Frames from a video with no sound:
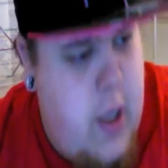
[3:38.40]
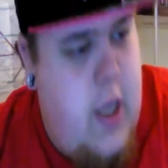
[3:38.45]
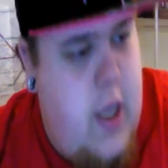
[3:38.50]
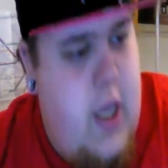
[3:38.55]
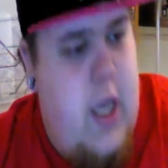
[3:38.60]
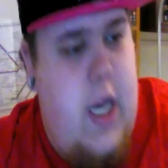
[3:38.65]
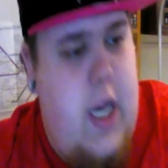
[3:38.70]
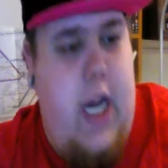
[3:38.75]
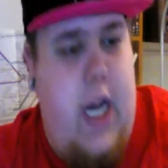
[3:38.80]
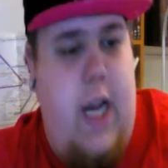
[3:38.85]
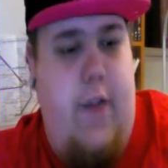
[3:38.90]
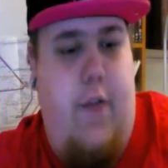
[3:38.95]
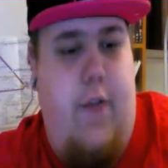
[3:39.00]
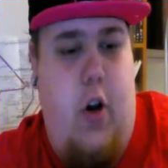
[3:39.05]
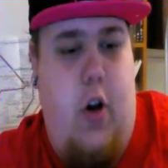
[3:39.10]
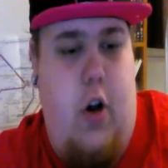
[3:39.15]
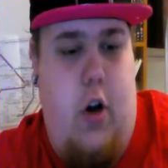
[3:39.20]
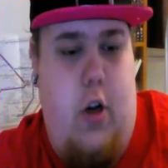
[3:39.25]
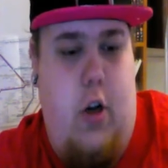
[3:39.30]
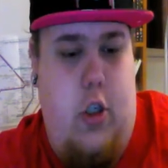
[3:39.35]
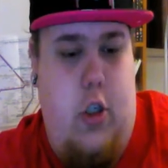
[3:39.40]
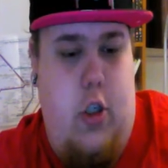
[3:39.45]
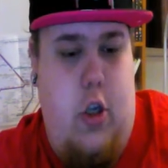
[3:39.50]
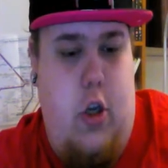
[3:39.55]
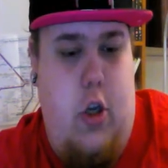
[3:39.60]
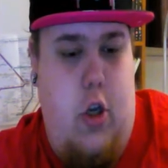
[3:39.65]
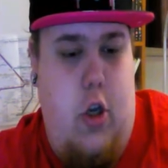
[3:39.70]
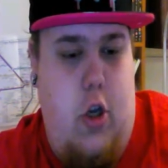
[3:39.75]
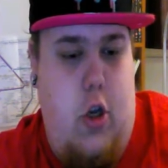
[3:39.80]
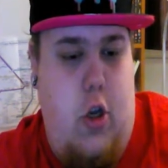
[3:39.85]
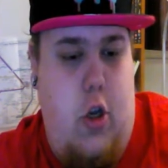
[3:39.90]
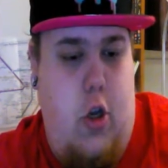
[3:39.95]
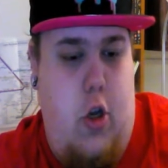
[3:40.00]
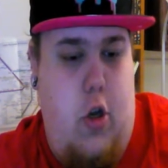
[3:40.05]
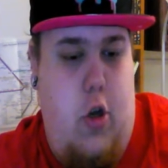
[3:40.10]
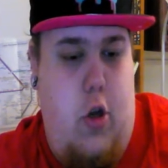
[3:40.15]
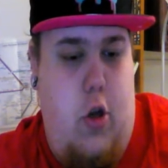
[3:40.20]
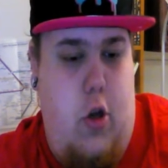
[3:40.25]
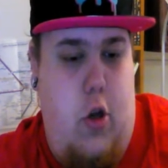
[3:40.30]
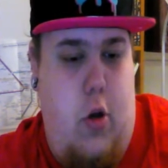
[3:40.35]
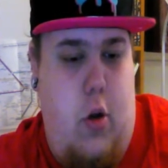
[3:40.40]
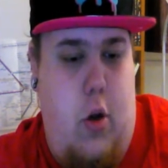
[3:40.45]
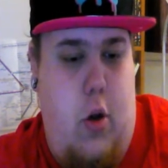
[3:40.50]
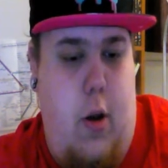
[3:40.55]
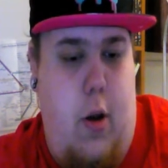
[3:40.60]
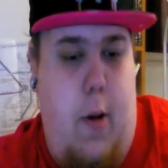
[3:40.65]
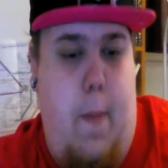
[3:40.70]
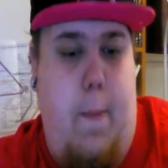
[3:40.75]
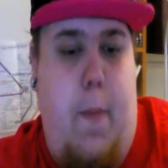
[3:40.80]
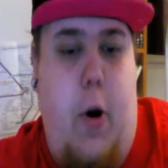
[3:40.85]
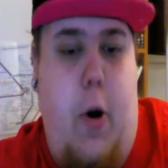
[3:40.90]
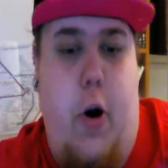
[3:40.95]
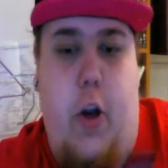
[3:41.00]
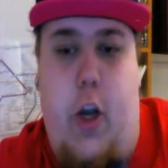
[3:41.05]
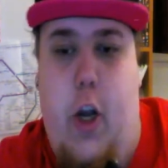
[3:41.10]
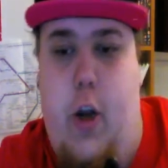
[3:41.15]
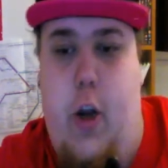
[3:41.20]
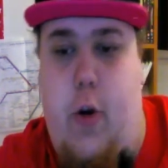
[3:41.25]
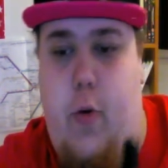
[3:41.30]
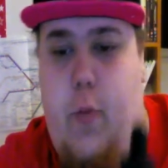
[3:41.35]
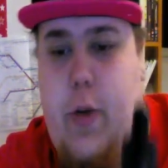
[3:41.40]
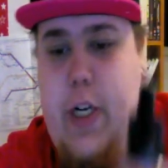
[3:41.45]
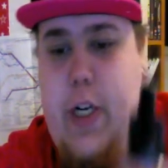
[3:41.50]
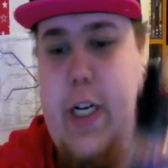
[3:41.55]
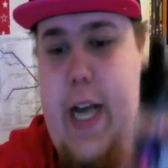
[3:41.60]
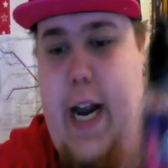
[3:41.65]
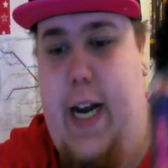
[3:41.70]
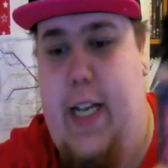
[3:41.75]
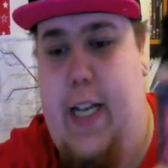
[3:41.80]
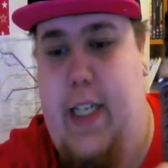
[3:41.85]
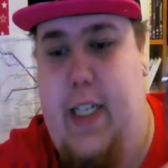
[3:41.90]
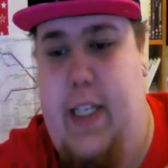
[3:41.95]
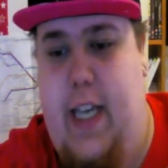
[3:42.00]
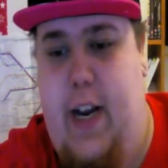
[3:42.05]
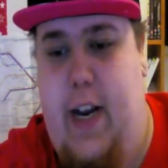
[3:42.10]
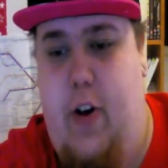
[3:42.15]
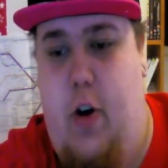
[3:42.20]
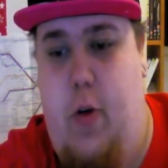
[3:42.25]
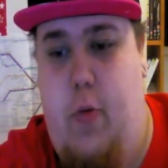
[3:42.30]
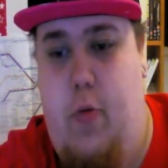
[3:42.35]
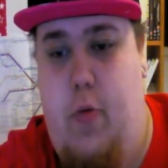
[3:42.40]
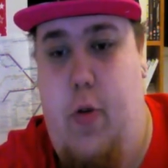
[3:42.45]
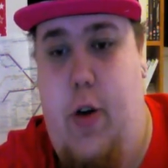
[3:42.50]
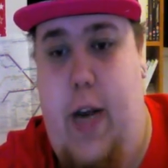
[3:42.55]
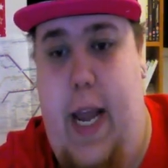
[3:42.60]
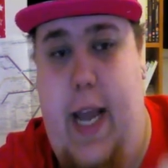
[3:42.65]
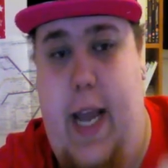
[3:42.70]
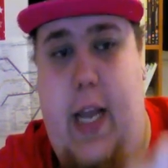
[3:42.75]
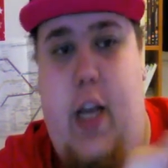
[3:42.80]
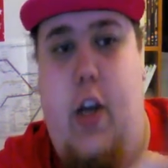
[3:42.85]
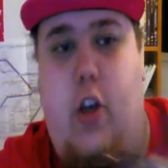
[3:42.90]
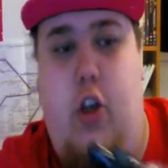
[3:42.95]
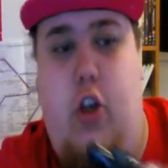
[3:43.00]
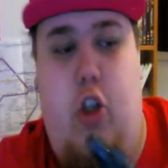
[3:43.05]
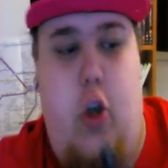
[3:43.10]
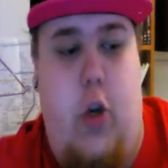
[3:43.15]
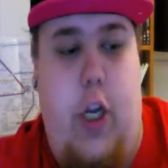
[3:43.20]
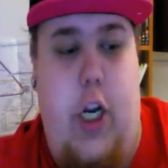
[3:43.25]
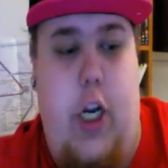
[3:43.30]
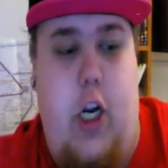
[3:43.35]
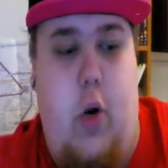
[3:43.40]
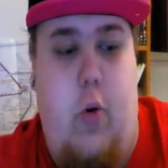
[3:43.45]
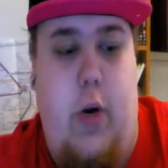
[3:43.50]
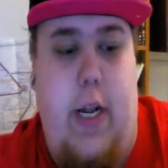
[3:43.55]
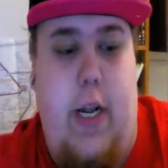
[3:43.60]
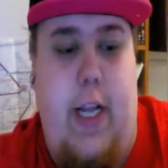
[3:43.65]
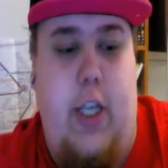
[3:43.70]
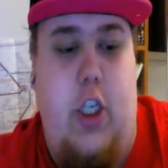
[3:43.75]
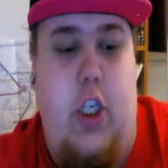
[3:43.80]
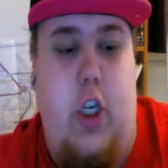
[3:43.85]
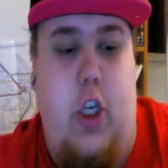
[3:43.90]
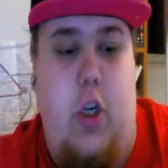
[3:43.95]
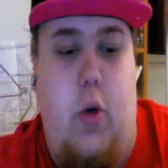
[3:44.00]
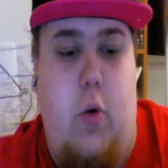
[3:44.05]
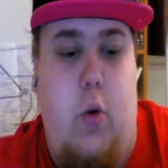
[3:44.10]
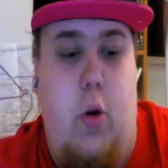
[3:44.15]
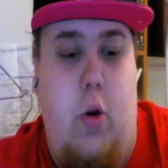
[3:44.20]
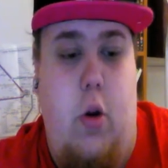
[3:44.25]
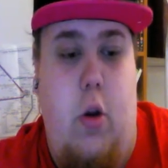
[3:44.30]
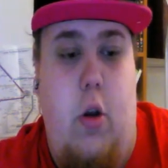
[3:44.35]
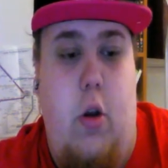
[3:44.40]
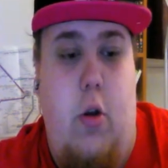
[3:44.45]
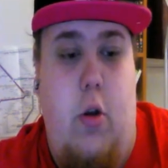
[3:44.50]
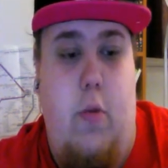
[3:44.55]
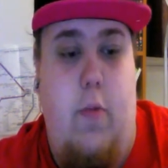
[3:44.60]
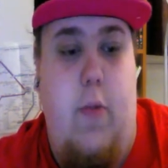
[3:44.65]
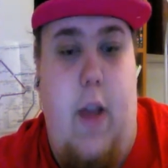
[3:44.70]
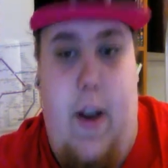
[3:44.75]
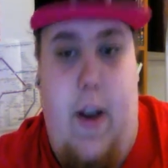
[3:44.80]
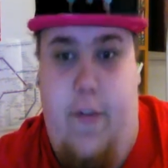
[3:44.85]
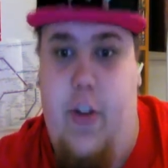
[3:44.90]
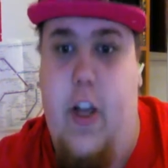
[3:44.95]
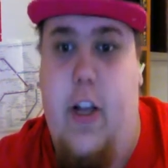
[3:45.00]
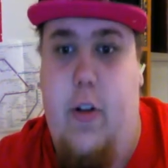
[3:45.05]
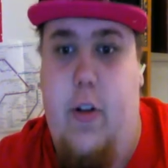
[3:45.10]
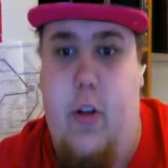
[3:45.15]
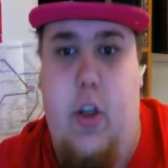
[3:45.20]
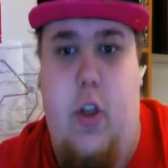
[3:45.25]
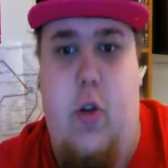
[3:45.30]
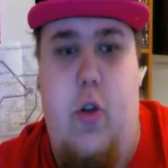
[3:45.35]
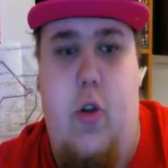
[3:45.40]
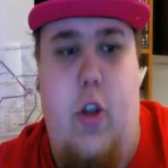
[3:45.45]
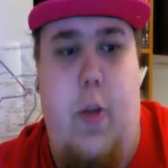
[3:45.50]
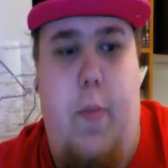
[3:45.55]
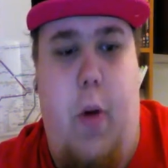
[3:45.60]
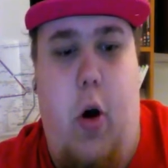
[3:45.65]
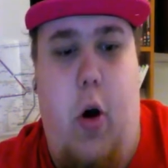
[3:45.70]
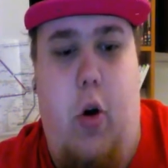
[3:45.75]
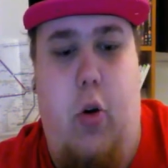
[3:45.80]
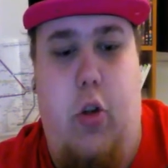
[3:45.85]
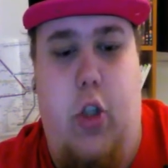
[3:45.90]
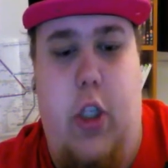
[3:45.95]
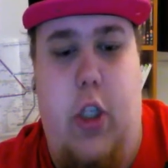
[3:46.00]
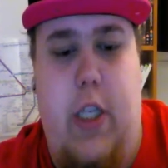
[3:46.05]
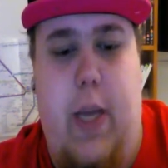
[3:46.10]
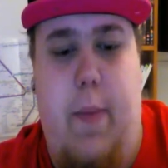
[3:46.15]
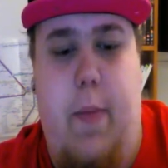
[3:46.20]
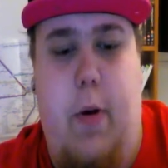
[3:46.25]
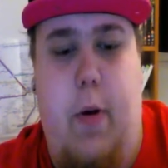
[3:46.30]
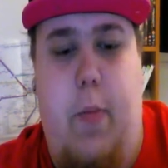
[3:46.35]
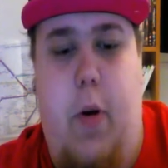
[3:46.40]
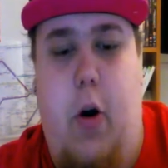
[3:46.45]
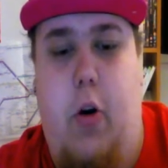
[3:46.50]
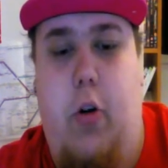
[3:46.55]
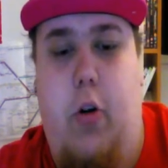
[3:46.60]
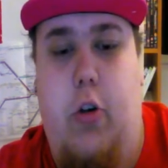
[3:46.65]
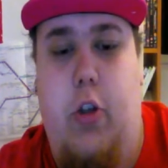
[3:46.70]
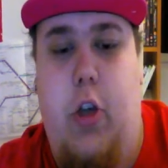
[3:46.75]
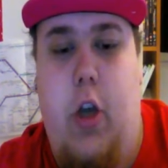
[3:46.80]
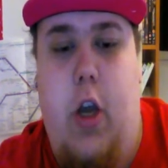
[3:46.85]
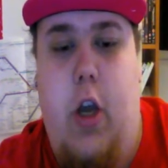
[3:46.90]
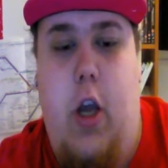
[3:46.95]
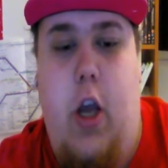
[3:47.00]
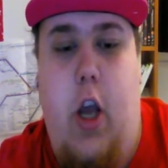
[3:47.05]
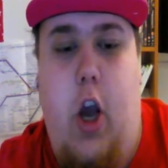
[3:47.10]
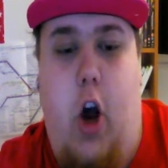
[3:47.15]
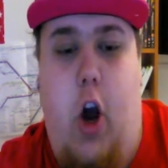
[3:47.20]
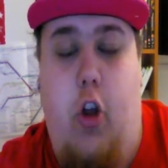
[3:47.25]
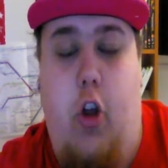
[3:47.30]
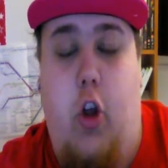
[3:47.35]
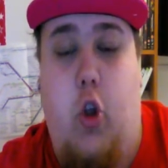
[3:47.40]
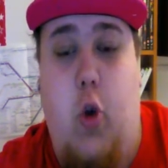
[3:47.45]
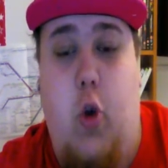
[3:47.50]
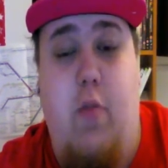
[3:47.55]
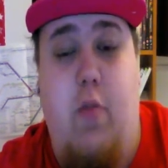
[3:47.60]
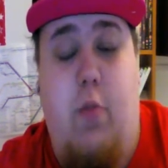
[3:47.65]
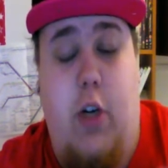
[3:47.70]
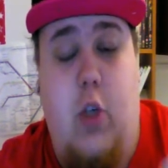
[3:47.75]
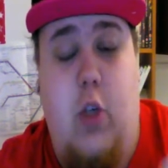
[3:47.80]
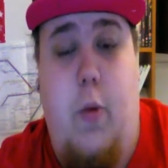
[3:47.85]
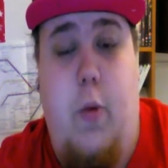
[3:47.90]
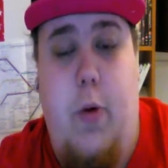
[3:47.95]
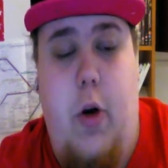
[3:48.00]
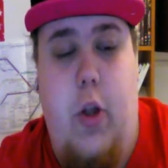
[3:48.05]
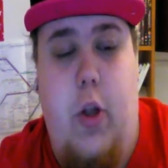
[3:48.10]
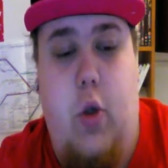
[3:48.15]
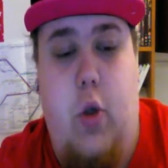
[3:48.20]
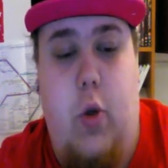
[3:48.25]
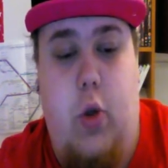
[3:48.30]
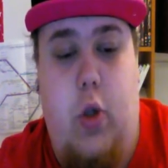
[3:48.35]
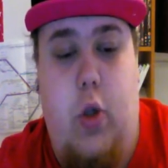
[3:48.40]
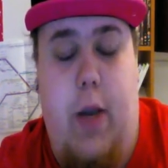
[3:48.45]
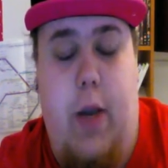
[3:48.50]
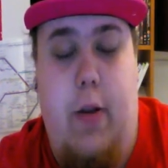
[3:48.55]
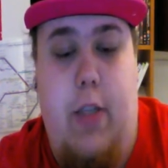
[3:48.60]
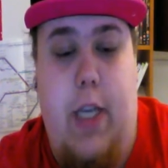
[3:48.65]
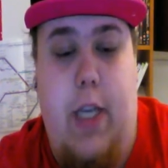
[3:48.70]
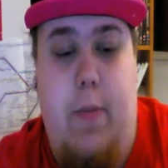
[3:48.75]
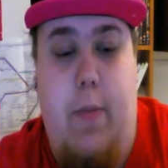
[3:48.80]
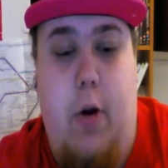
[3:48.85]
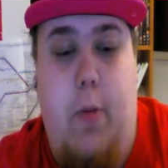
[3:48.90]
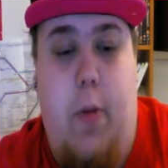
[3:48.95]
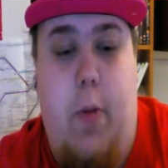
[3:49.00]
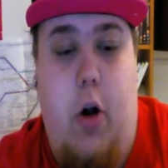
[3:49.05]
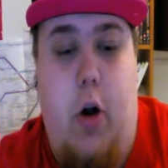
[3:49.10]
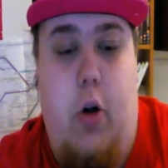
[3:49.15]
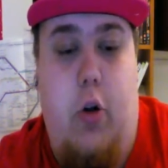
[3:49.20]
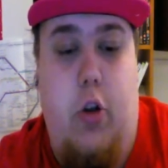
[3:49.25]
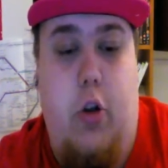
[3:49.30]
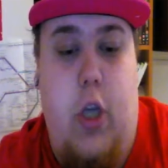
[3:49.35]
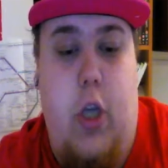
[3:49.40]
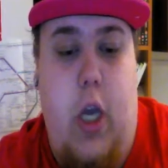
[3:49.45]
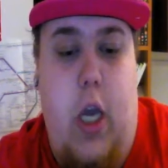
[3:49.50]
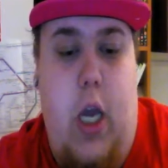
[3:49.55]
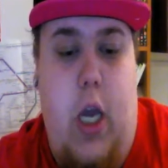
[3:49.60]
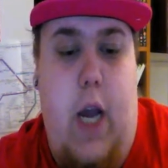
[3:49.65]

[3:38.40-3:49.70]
I've got Bonnegat, which again is a 0 Nick, so you don't need to have the bottles, the 10ml bottles. Although 12 monkeys will be doing 10ml bottles.